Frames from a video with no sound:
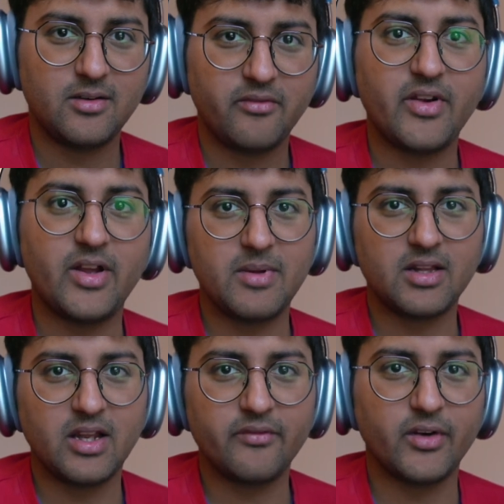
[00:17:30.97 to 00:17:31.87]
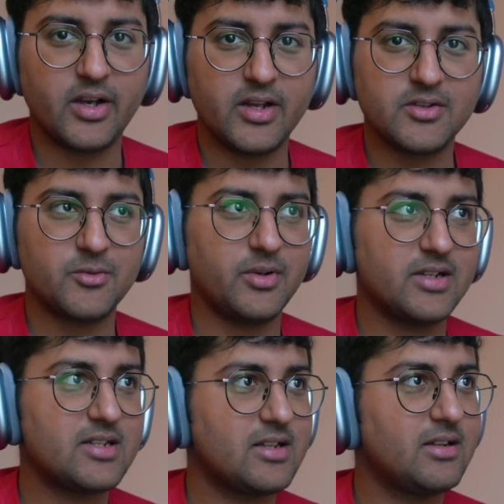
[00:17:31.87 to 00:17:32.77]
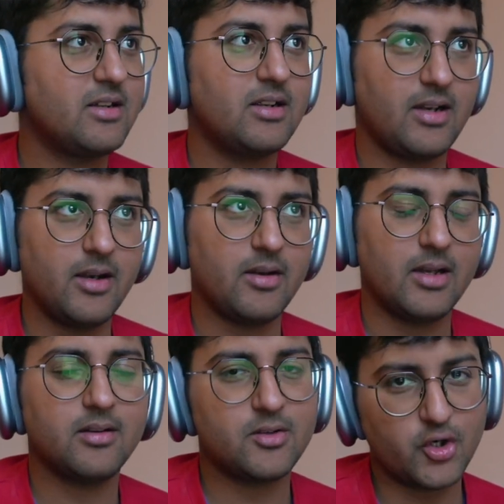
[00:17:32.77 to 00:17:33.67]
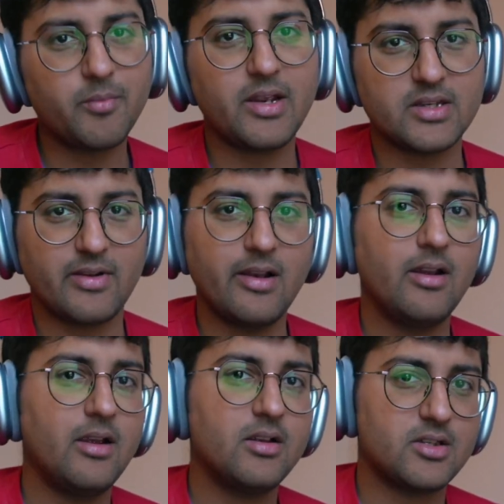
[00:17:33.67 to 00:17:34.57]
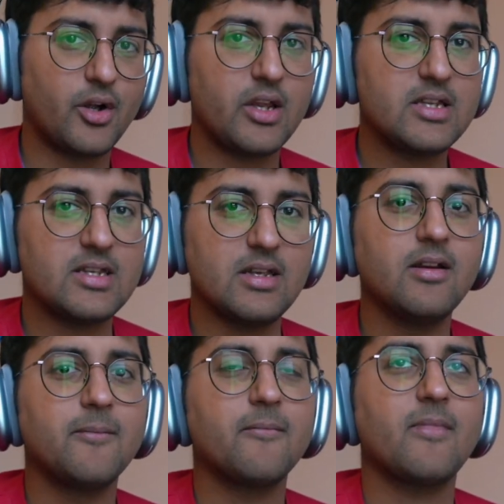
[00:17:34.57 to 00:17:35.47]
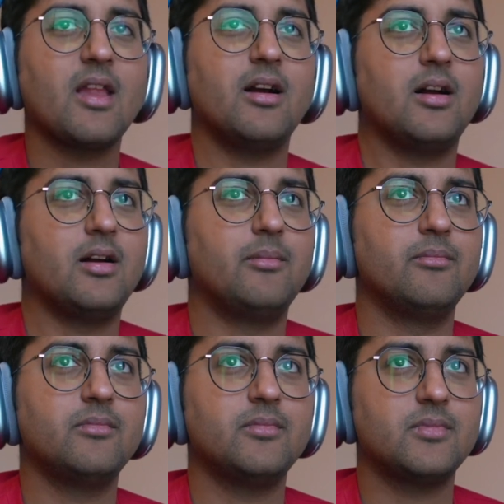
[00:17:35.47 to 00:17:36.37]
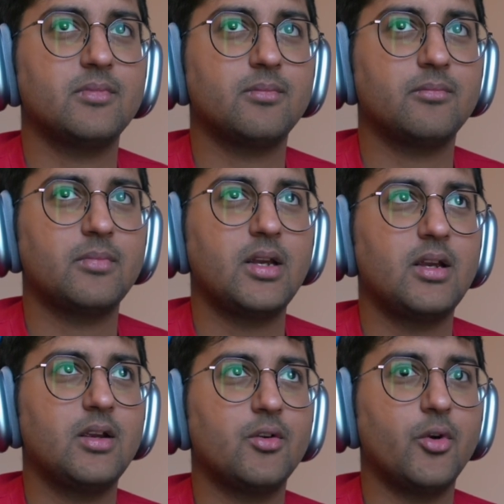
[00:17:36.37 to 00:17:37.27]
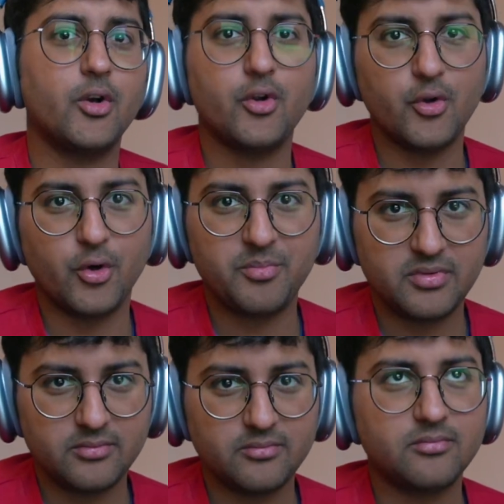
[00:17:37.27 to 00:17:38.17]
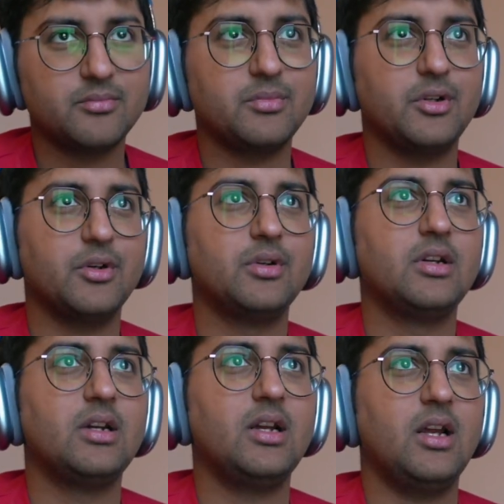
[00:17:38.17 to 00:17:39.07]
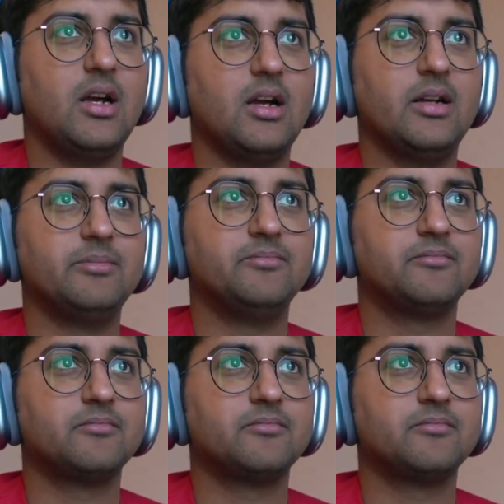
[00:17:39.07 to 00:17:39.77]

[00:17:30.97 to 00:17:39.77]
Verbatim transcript: very big thing for Indian students, right? And it should be as well. It's not easy. Um, going to Europe, you know, um,